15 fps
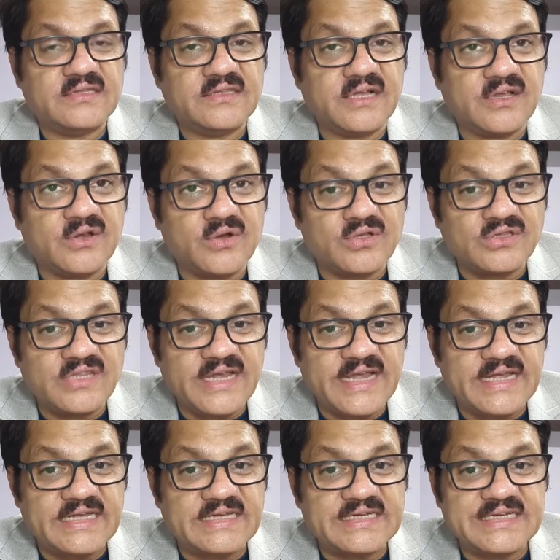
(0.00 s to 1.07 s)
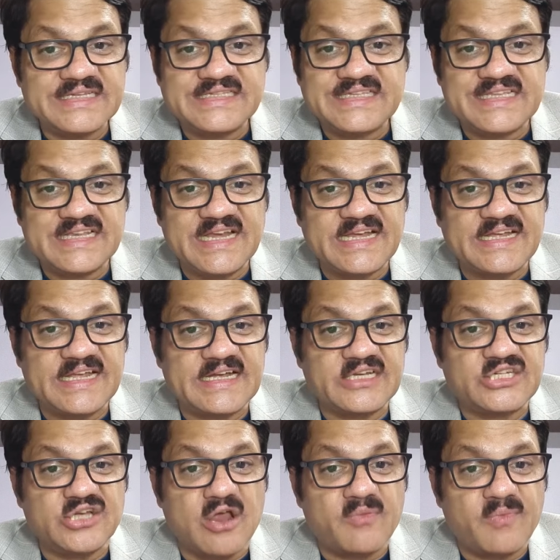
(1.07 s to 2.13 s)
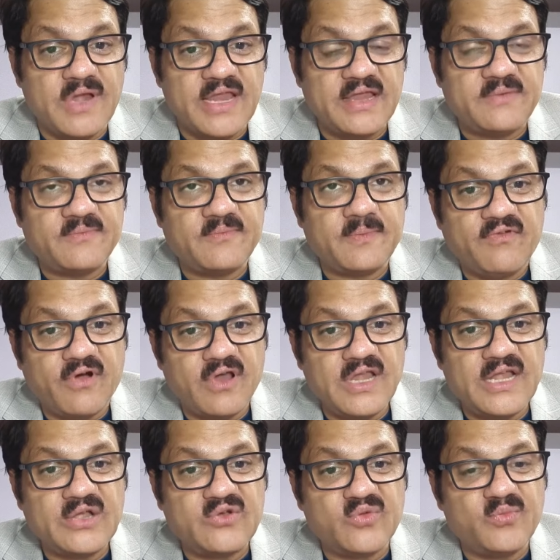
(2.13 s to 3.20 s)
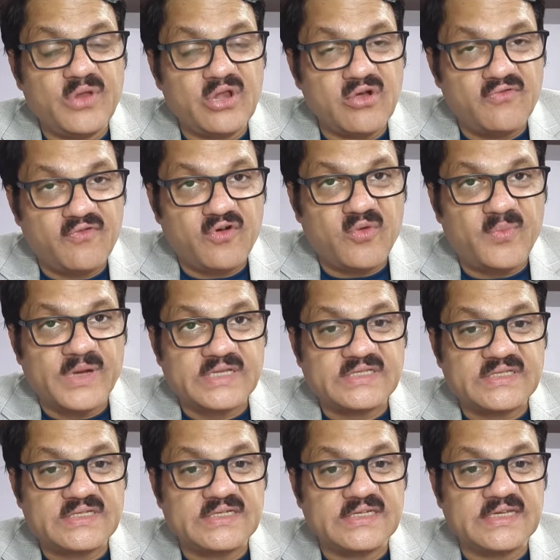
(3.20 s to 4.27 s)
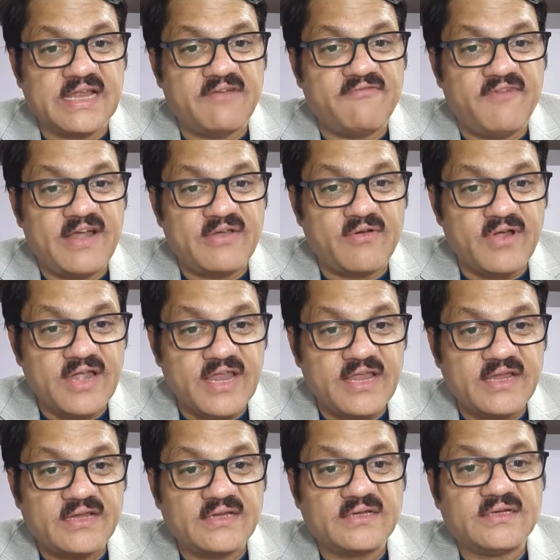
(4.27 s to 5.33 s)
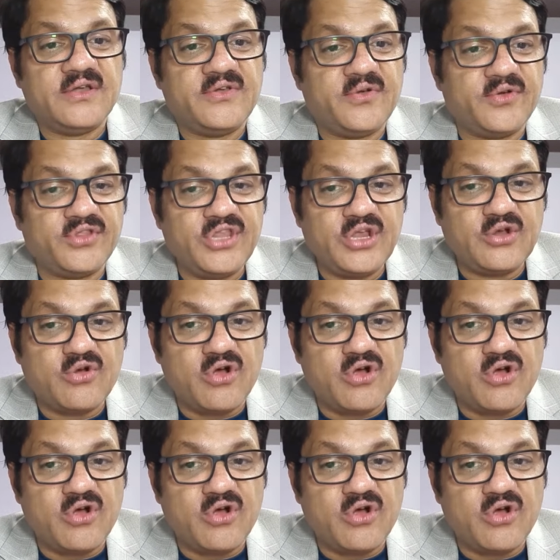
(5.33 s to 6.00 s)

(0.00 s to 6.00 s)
the growth rate decelerated sharply, falling to below 4% in FY 20. Due to the